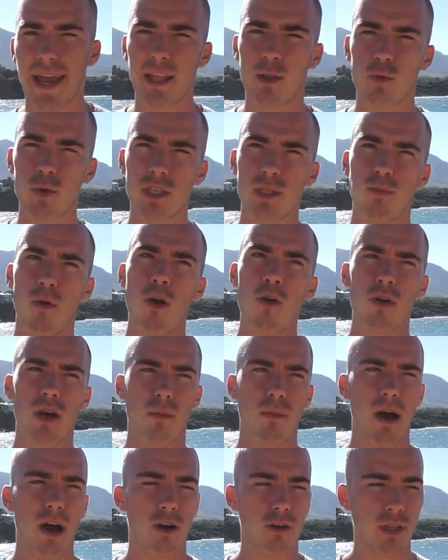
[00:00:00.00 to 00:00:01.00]
and we spoke
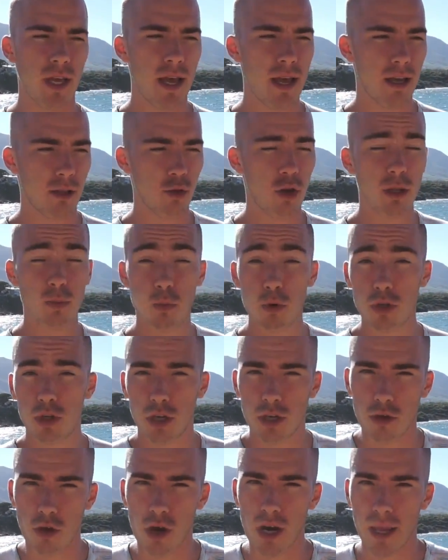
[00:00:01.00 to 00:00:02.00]
about not
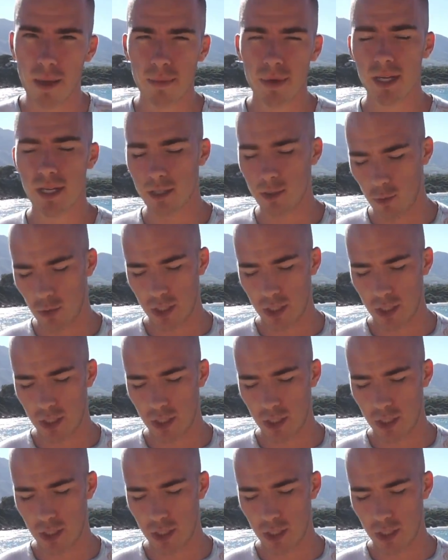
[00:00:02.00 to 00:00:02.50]
pushing your limits,